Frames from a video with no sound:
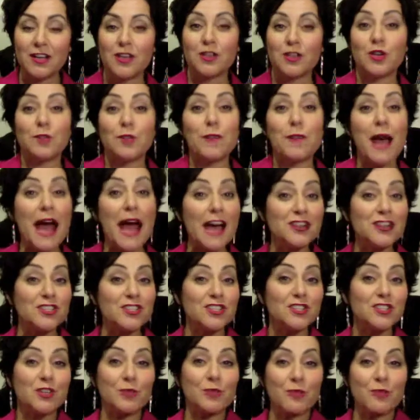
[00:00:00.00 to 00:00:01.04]
your
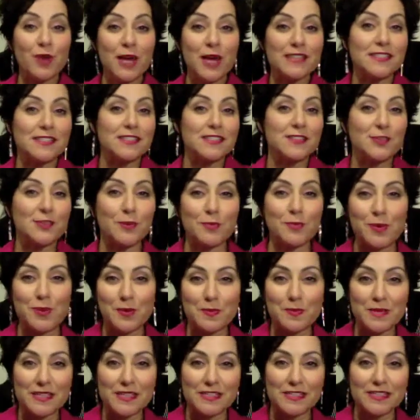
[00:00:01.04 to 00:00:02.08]
passion, your presence, your
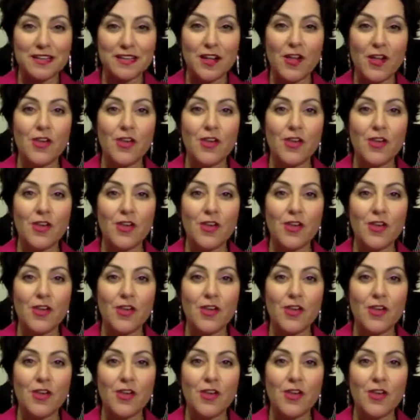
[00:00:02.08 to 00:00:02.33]
purpose,